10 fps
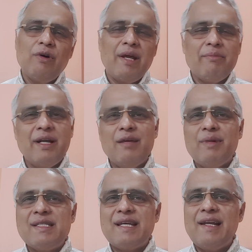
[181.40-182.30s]
on, I'm getting
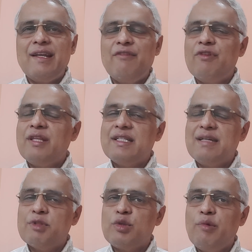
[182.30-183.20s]
my salary, everything
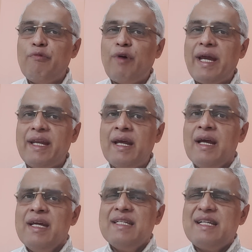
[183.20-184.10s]
seems to be fine,
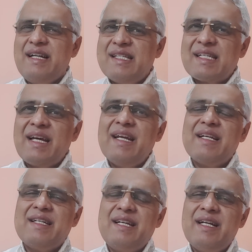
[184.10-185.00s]
is a
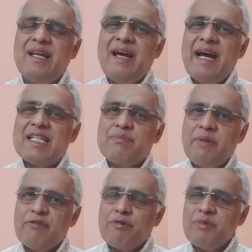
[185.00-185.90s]
disconnected
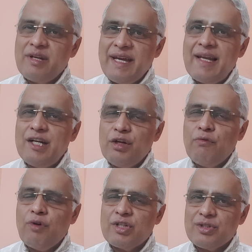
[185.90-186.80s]
aspect from the reality
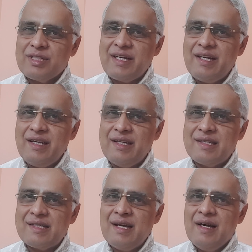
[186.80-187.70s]
of what society
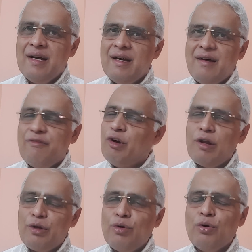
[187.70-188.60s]
is. We
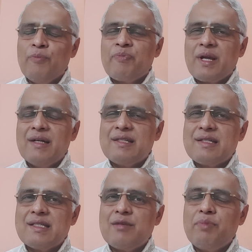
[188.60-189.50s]
all know,
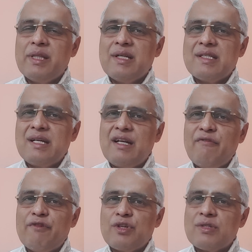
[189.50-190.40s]
sisters and brothers, that
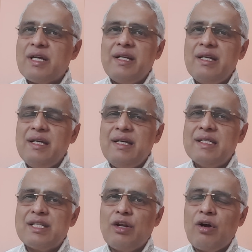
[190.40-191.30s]
if a society
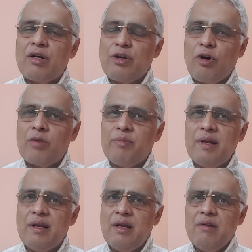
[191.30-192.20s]
is not
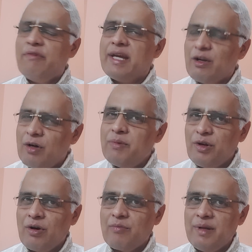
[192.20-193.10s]
normal, we cannot be
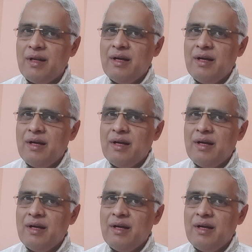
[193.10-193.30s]
normal.